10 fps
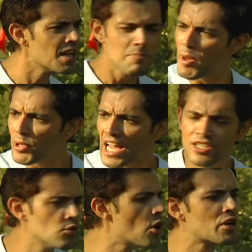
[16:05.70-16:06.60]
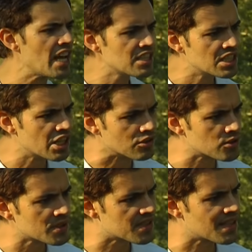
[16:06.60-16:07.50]
People like you don't get in here. Do you
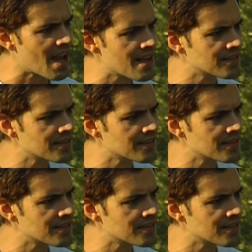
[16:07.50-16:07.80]
understand?